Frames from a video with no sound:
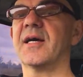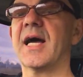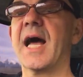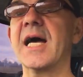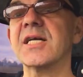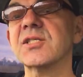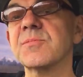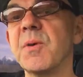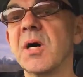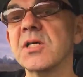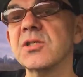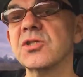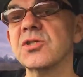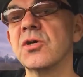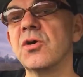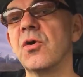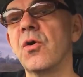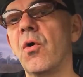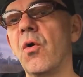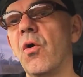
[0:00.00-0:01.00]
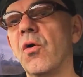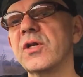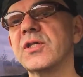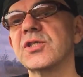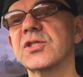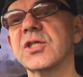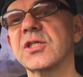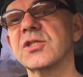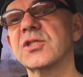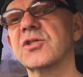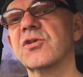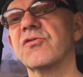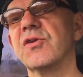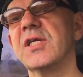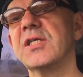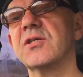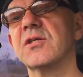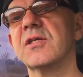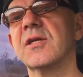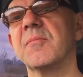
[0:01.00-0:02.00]
as much or in such
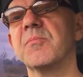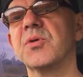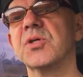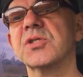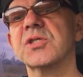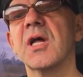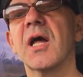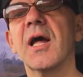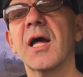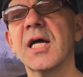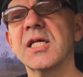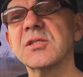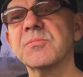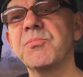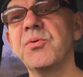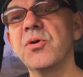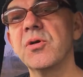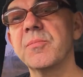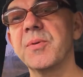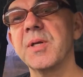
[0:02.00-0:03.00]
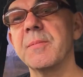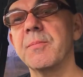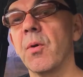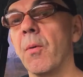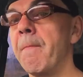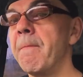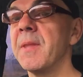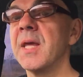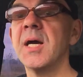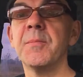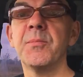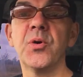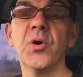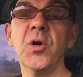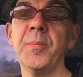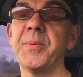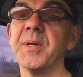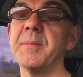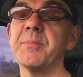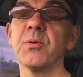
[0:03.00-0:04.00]
greater numbers as poor people.
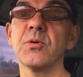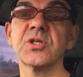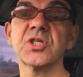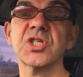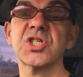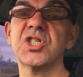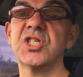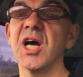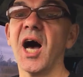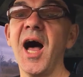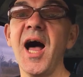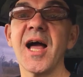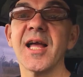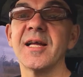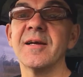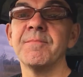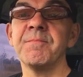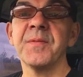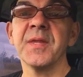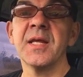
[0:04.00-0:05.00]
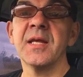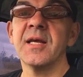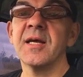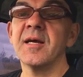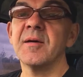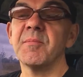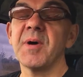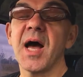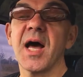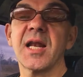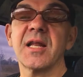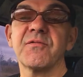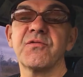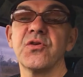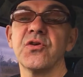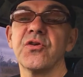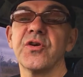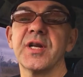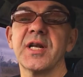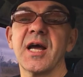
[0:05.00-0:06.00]
Poor people just die. Man, if
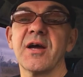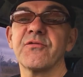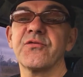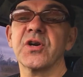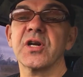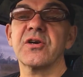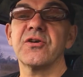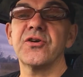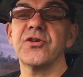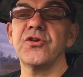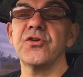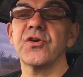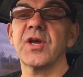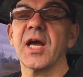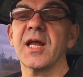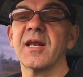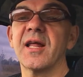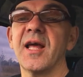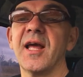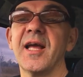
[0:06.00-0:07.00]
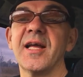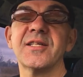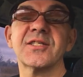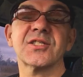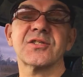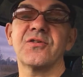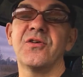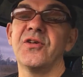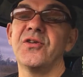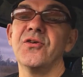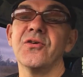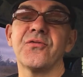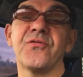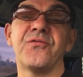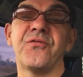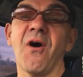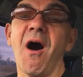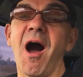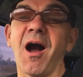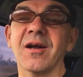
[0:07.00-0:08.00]
you're in Africa and you get AIDS, you're
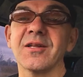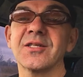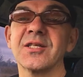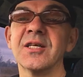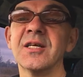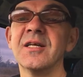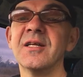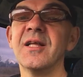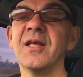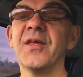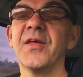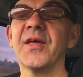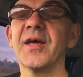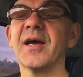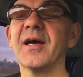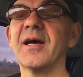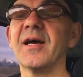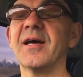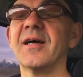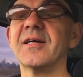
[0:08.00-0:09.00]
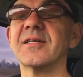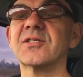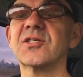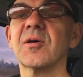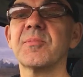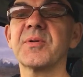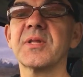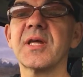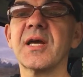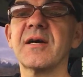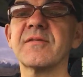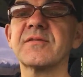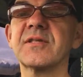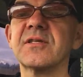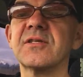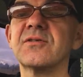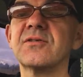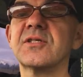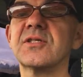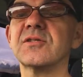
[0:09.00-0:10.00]
fucked. Top of the
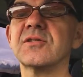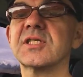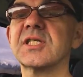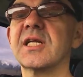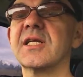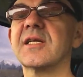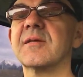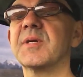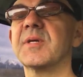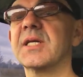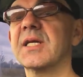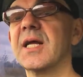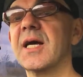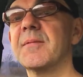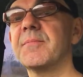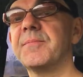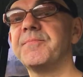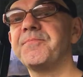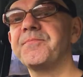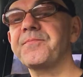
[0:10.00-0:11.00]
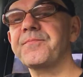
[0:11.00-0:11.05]
afternoon to you, Sandy McNabb.